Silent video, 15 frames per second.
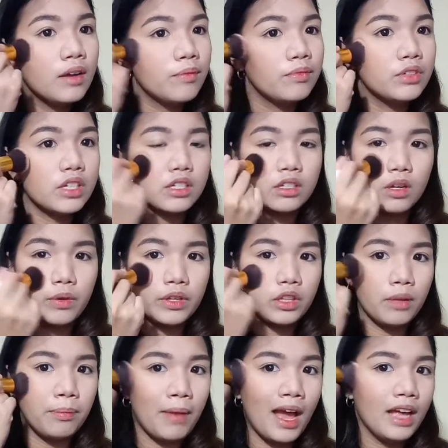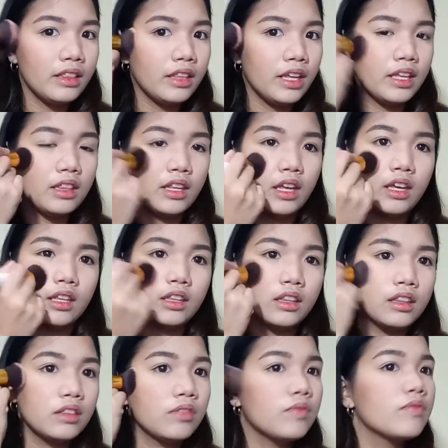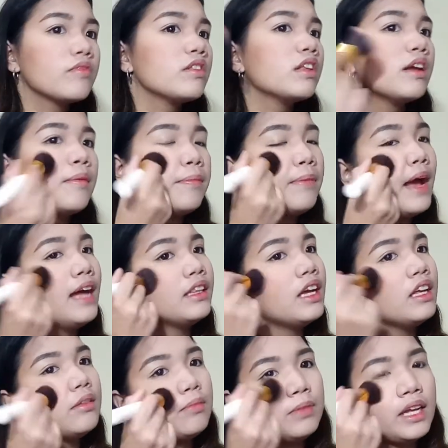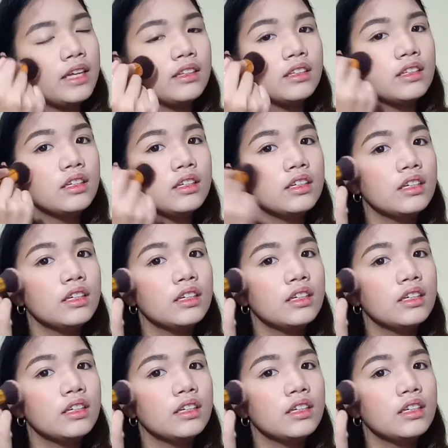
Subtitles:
I'm just going to pat it in. Pat and blend.